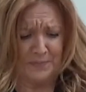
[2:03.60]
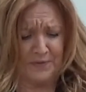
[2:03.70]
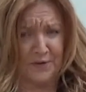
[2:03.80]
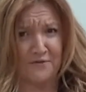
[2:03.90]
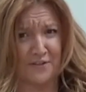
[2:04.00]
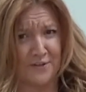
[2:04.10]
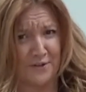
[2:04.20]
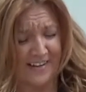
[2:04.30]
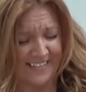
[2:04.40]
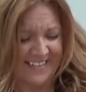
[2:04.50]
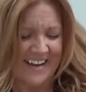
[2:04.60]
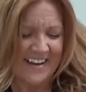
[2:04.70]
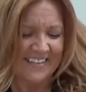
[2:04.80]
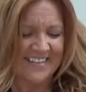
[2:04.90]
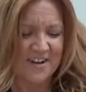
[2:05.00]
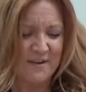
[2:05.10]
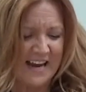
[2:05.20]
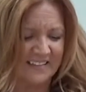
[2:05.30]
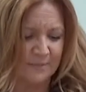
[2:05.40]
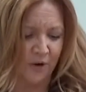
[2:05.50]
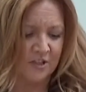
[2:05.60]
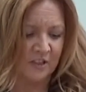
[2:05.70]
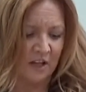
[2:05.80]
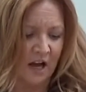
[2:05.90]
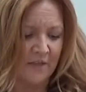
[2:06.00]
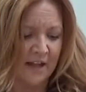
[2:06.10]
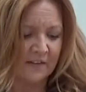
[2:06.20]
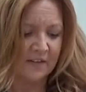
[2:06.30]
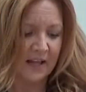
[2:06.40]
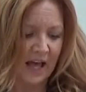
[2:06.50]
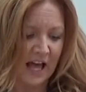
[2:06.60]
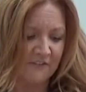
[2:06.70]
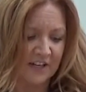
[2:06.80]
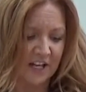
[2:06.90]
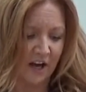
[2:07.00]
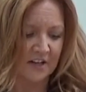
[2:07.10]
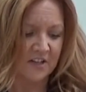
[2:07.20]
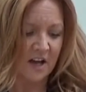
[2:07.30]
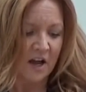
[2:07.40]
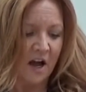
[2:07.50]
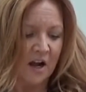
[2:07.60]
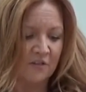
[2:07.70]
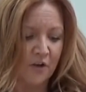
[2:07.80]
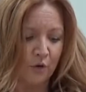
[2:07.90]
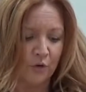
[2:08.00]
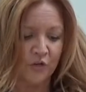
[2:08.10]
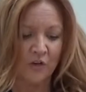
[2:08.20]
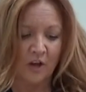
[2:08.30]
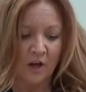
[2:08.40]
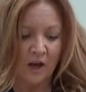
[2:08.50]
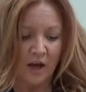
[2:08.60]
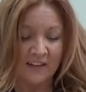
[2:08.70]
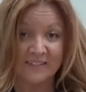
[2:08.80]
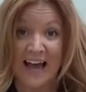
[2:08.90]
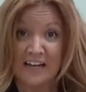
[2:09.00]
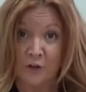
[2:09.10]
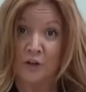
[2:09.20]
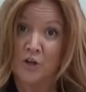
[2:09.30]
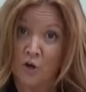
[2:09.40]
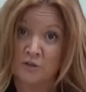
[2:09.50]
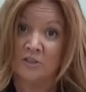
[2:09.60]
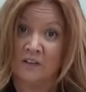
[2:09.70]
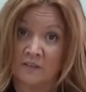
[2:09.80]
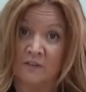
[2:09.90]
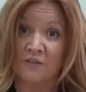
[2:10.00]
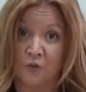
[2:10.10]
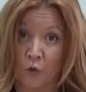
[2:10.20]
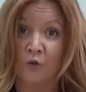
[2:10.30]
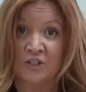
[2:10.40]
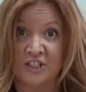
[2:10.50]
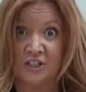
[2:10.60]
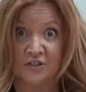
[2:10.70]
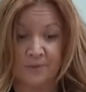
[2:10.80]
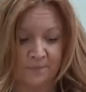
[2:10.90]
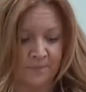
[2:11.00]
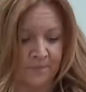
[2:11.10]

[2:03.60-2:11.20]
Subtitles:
sorry for the noise, squeeze the bottle and then just carefully cut. And of course, as an adult, you'll do this for the children.